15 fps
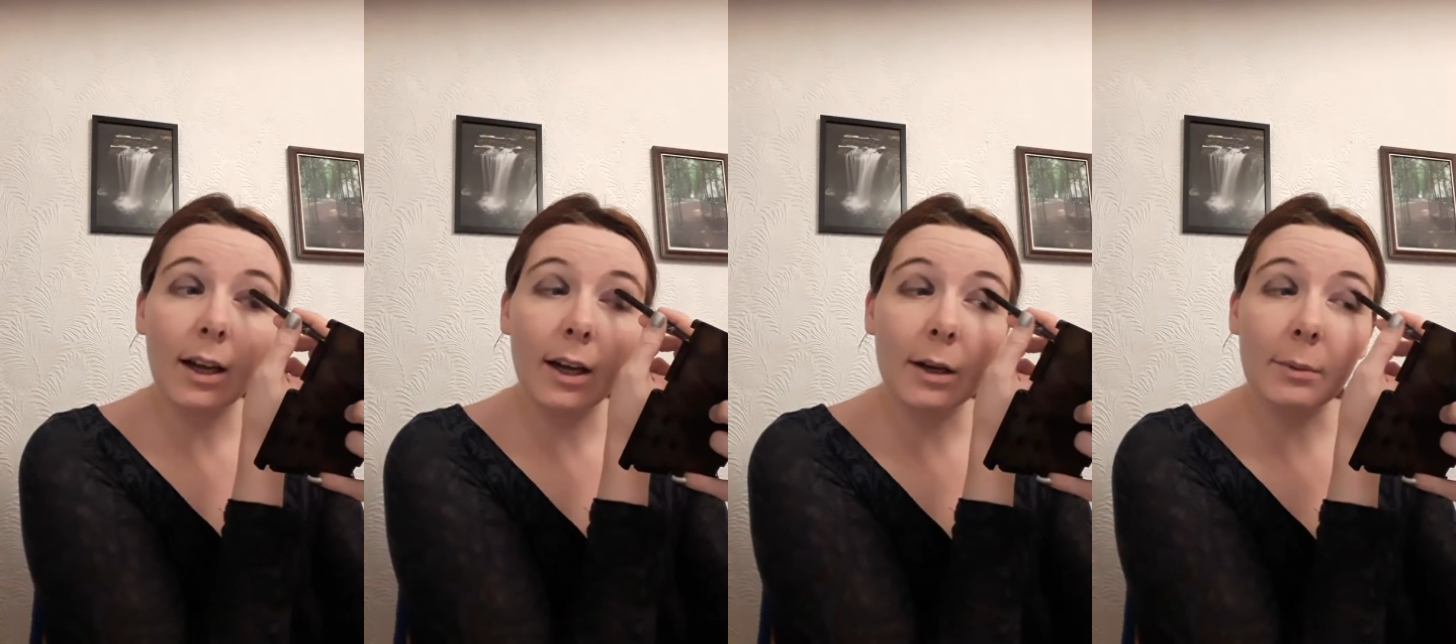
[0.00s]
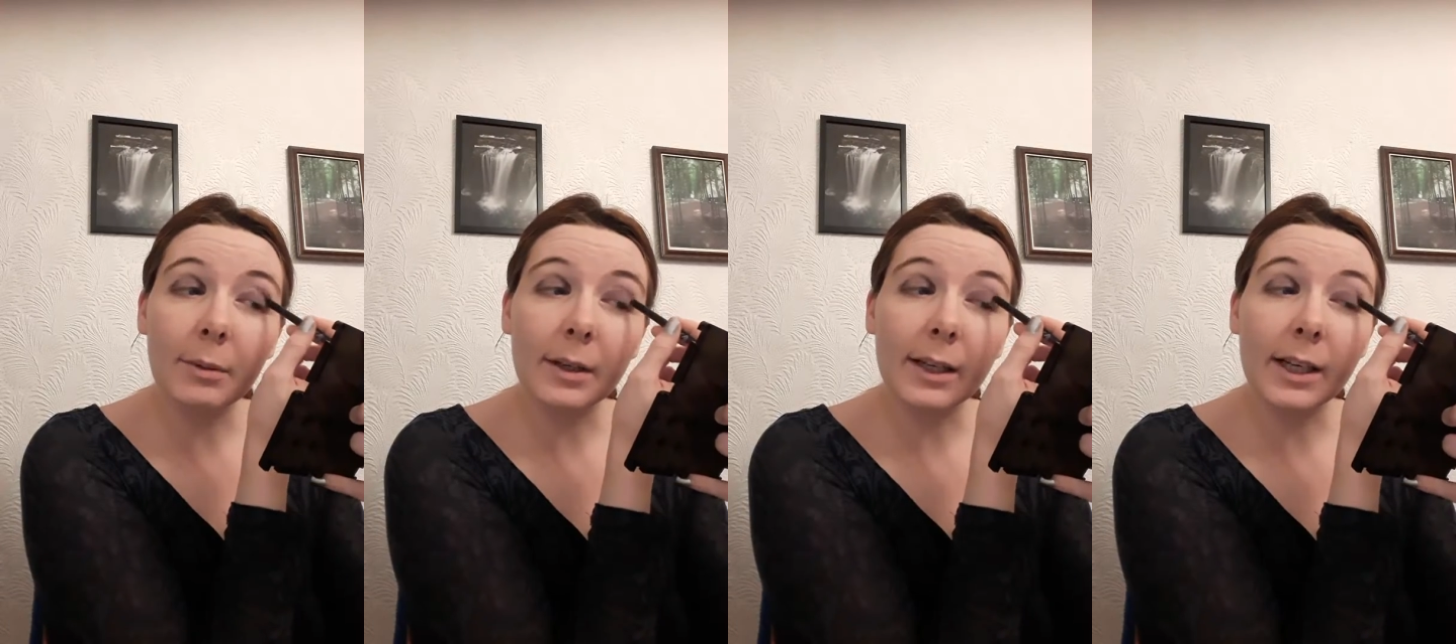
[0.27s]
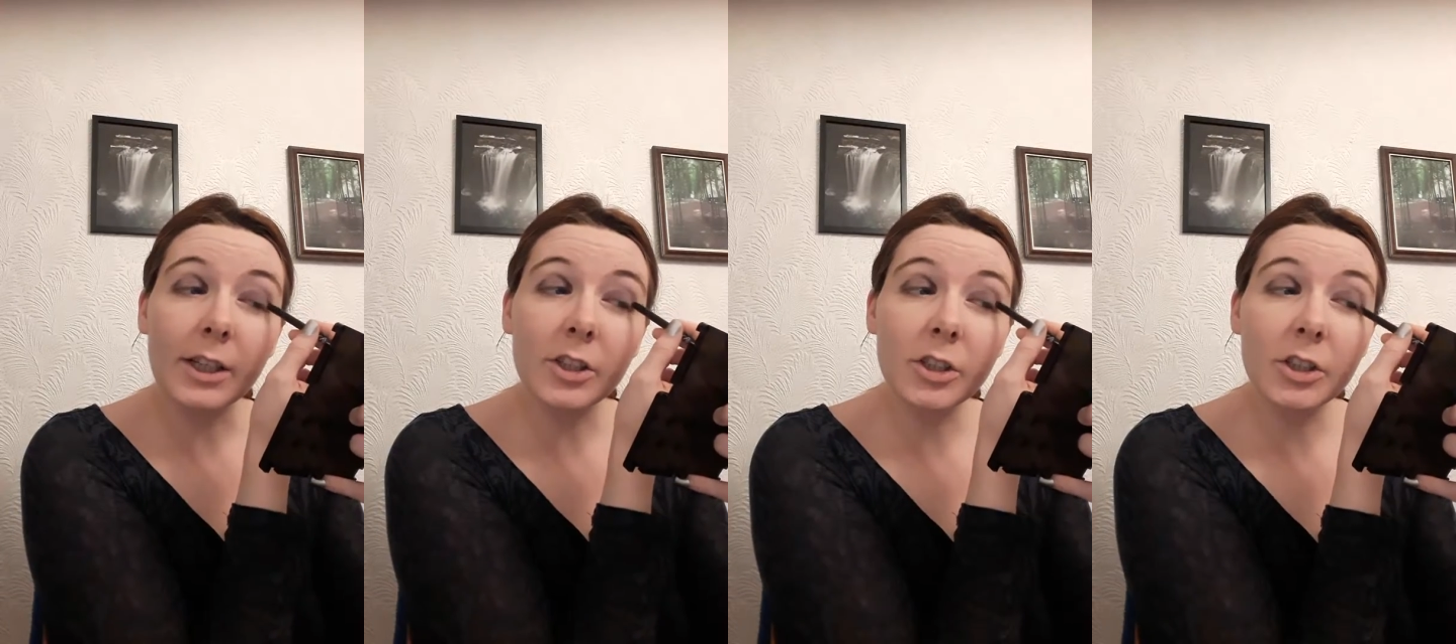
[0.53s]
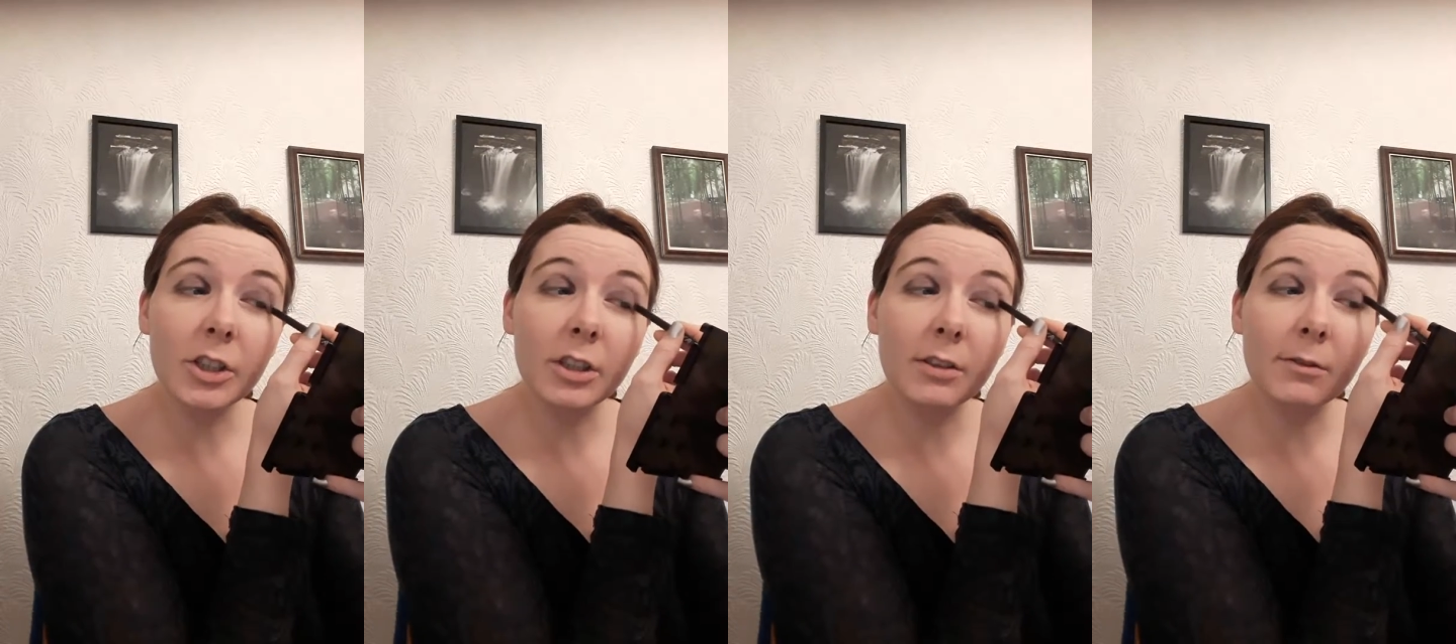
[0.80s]

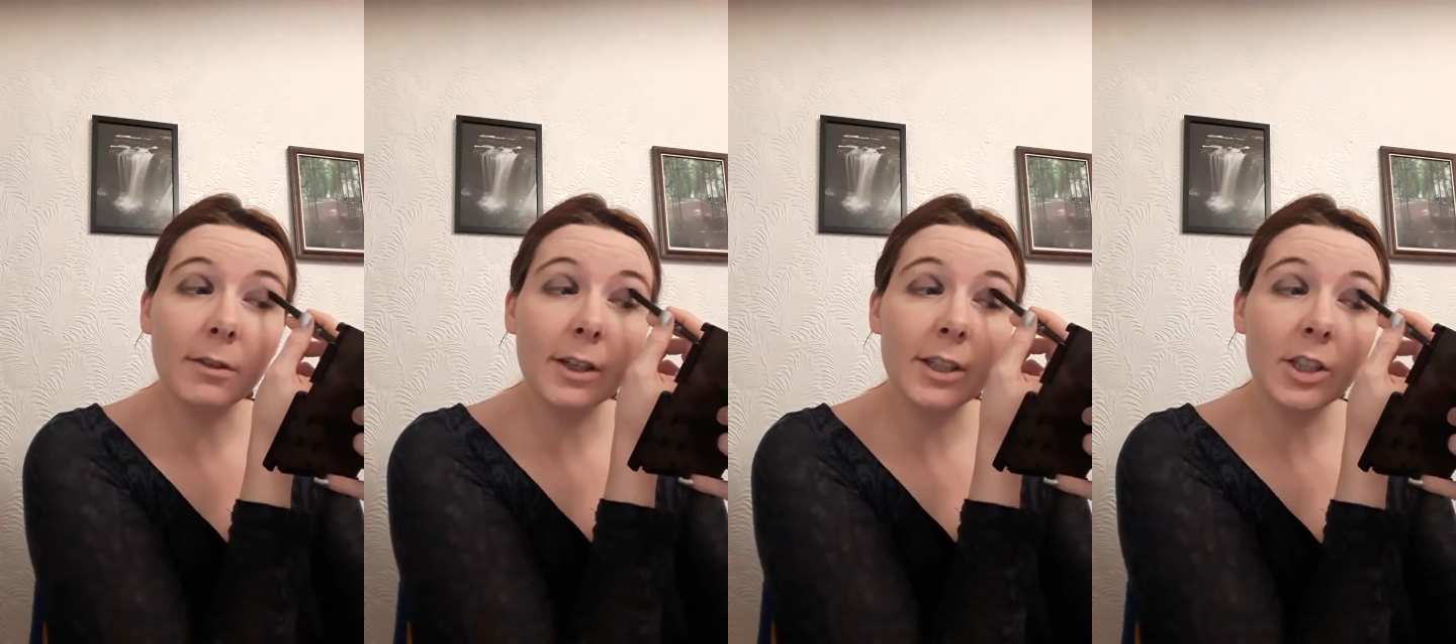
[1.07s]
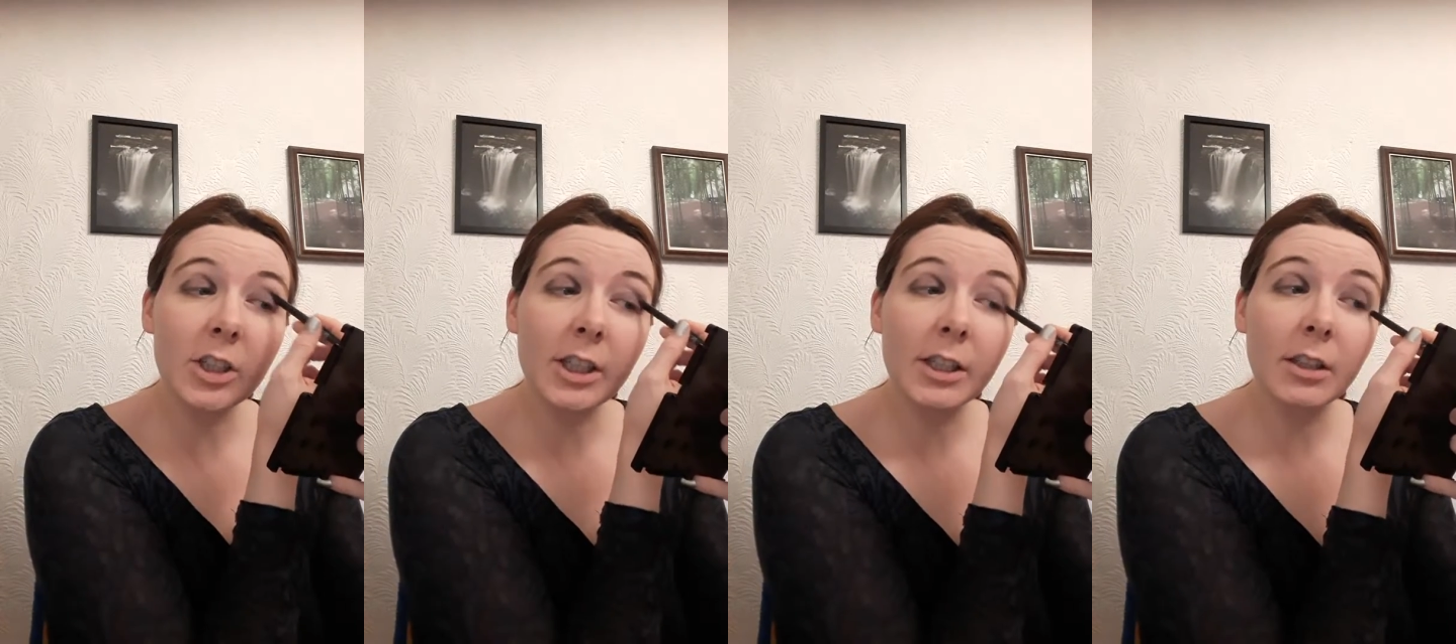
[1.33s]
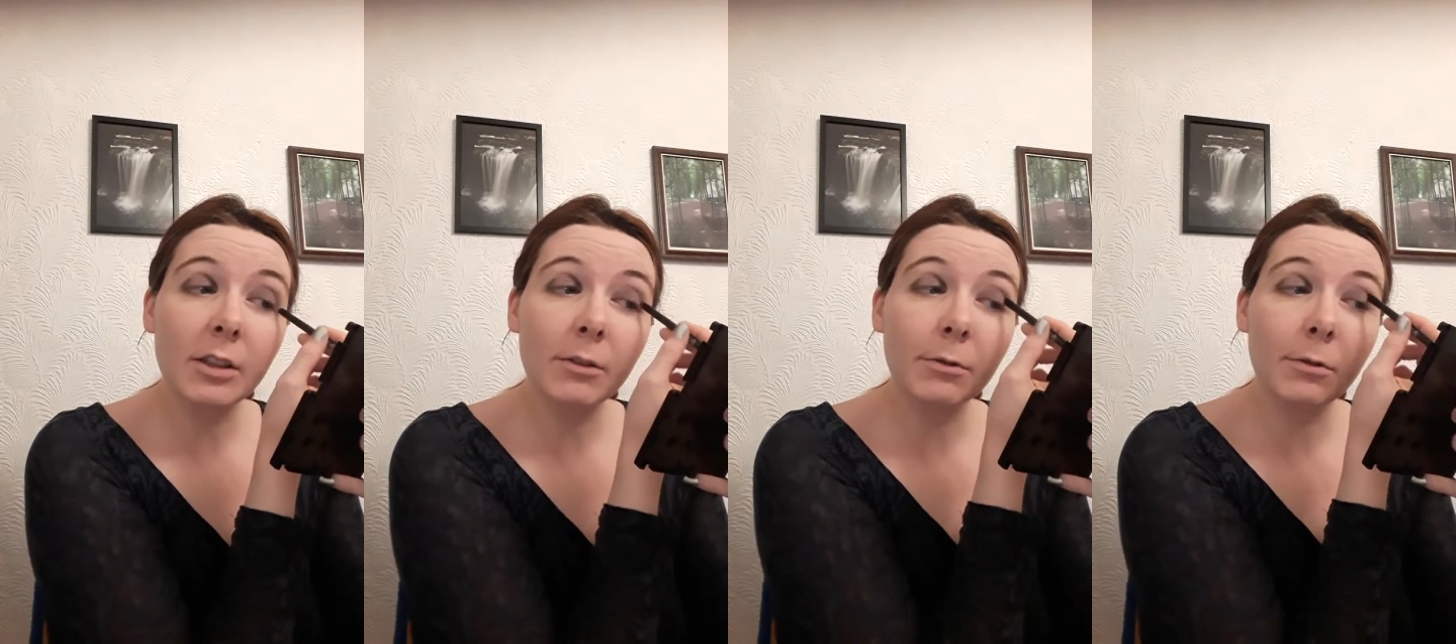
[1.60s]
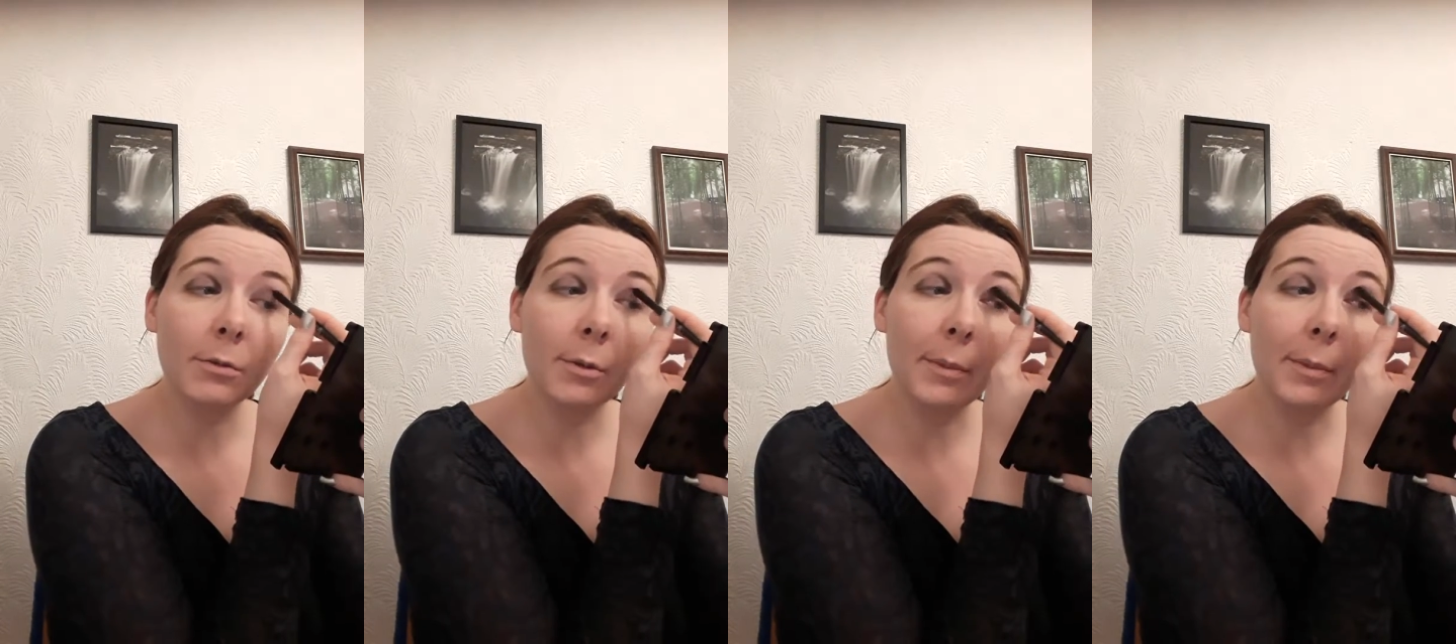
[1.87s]
application of eyeshadow from